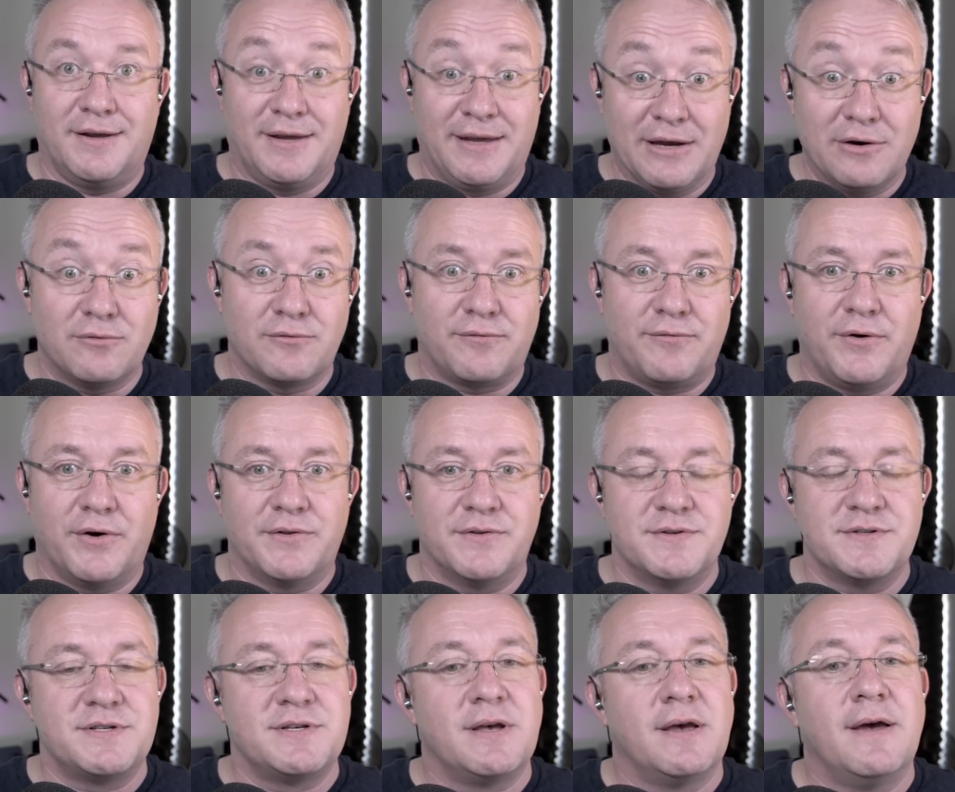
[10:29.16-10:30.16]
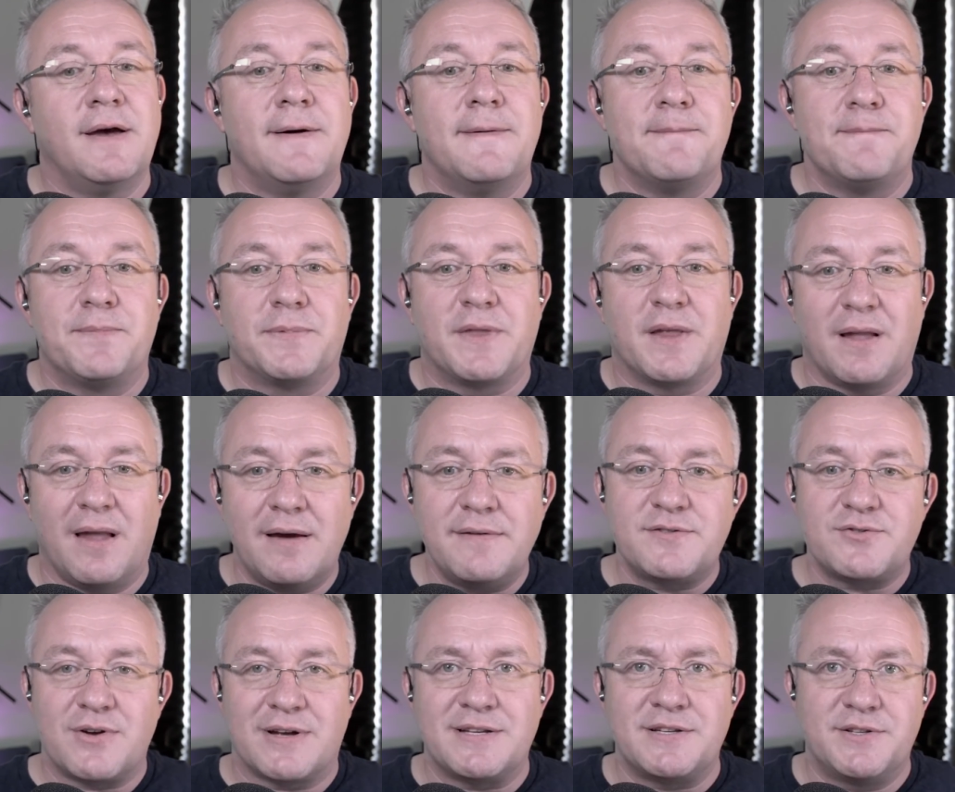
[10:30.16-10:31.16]
gilt funds. The Life
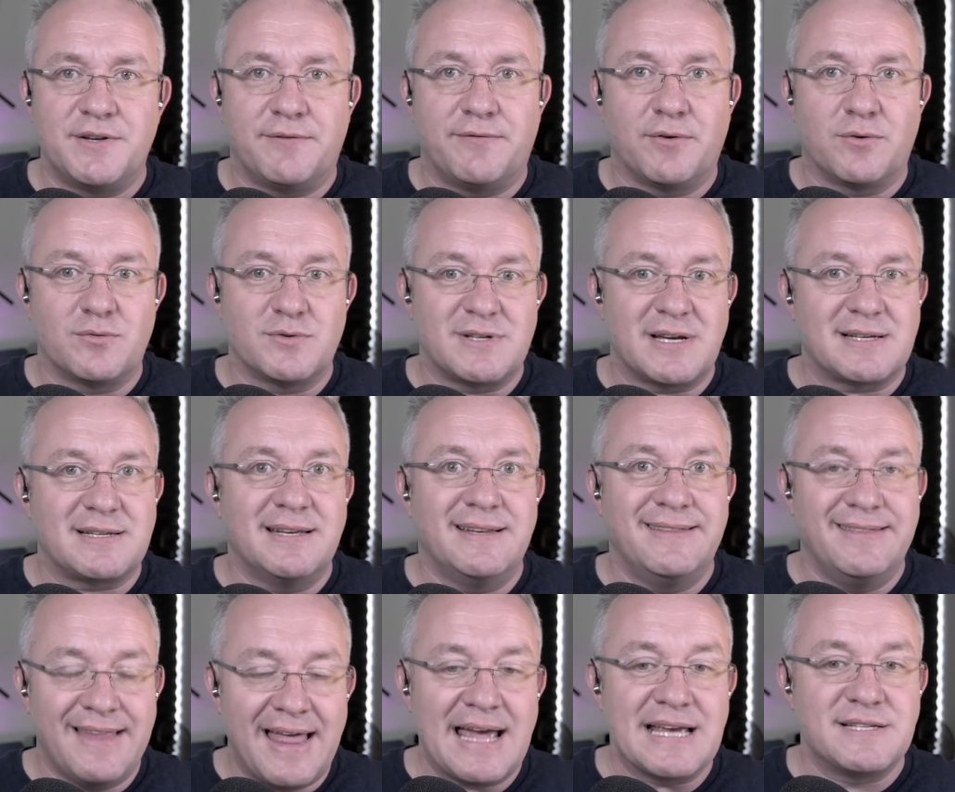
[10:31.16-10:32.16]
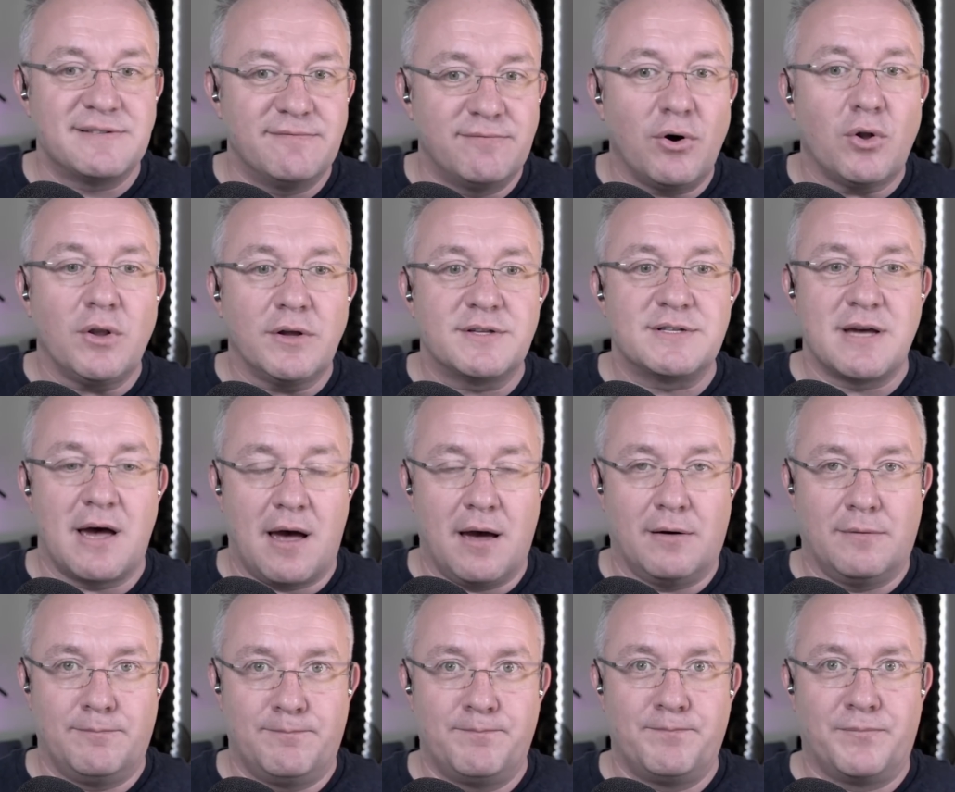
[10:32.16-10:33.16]
Strategy Fund was actually less
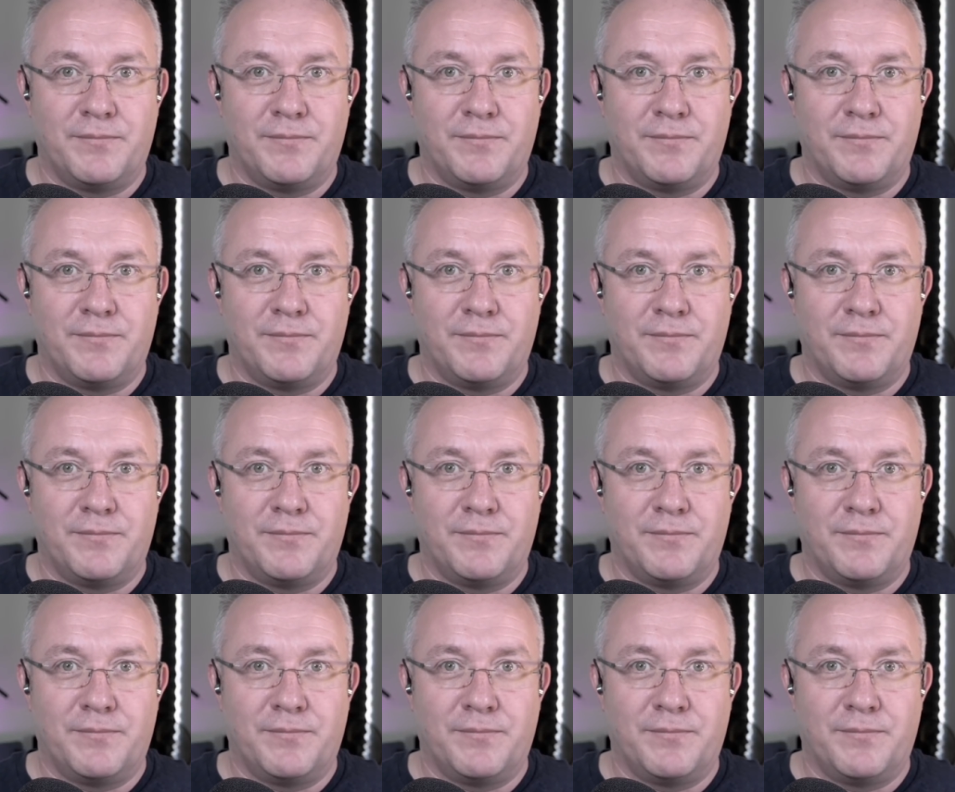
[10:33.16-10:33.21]
volatile